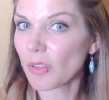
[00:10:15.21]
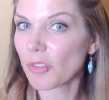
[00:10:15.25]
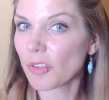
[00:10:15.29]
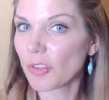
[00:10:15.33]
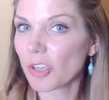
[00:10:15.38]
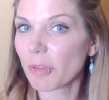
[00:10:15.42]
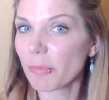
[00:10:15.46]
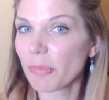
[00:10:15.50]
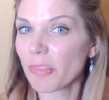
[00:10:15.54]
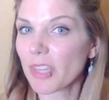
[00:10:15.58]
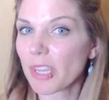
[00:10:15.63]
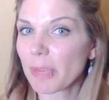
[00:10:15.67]

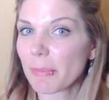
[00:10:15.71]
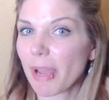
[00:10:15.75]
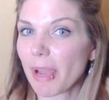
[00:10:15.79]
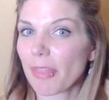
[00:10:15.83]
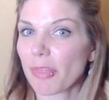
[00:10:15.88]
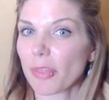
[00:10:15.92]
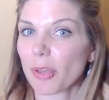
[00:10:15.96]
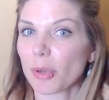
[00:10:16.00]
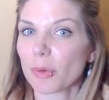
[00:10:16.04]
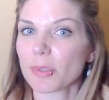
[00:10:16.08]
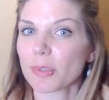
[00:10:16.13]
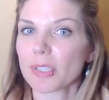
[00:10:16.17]
The good thing
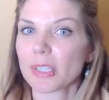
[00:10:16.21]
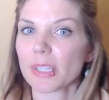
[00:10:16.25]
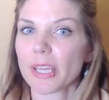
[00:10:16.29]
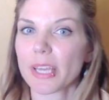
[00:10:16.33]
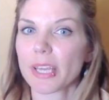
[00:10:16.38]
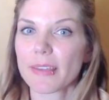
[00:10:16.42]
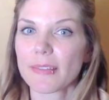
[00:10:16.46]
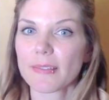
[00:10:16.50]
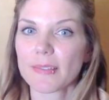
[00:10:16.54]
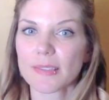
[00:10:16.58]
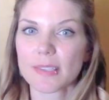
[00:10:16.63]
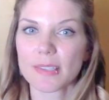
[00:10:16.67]
about those
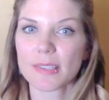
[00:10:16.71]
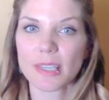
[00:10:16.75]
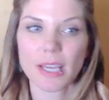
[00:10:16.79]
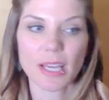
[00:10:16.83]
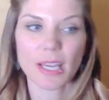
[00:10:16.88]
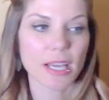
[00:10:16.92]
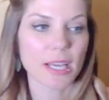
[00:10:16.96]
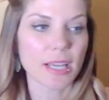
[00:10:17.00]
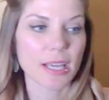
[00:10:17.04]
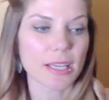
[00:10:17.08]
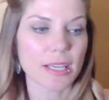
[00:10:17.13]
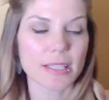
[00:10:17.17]
lengths
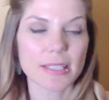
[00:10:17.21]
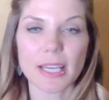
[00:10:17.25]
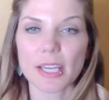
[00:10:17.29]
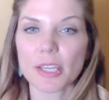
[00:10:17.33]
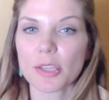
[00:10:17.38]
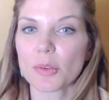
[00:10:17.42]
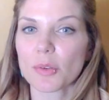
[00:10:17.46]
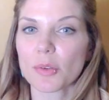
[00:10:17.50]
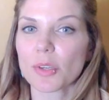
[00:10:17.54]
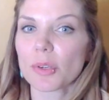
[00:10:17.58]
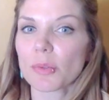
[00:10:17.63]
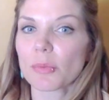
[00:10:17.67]
is
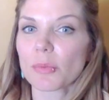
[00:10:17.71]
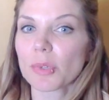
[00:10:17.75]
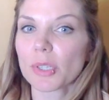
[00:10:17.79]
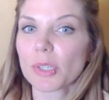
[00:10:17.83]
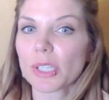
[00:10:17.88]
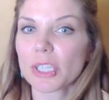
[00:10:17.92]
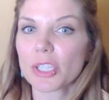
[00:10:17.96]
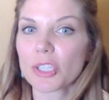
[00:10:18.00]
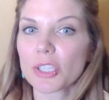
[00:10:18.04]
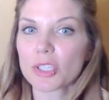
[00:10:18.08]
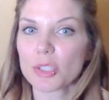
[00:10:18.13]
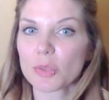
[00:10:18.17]
that you can
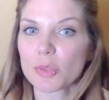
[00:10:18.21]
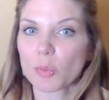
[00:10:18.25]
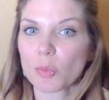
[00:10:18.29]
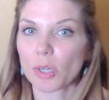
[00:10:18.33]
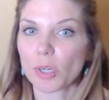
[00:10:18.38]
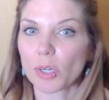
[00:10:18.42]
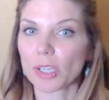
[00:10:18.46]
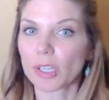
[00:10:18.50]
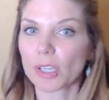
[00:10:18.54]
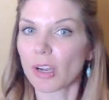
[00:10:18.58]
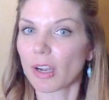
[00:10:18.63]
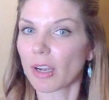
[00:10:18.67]
really just
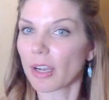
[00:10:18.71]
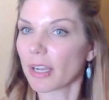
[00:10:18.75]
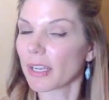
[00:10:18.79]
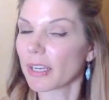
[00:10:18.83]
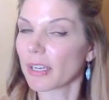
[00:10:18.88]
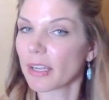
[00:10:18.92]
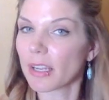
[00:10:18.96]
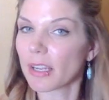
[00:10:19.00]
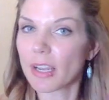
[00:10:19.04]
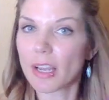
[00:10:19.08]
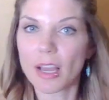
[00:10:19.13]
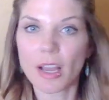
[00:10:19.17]
work
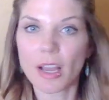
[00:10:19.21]
on